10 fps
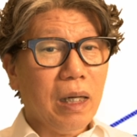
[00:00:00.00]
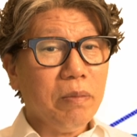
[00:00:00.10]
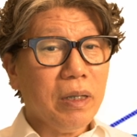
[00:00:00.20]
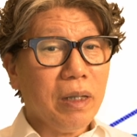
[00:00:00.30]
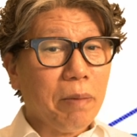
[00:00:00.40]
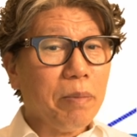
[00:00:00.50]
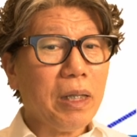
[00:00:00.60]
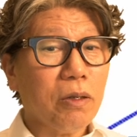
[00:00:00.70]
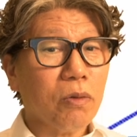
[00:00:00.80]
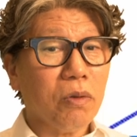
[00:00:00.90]
facial
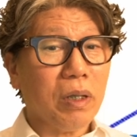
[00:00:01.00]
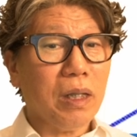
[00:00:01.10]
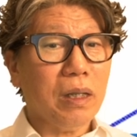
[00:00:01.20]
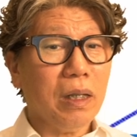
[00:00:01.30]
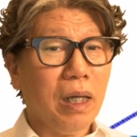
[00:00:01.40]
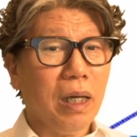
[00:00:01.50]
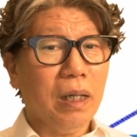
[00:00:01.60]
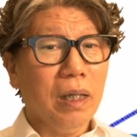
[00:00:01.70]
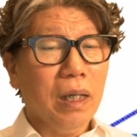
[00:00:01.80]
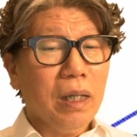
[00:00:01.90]
mask or something like rampa.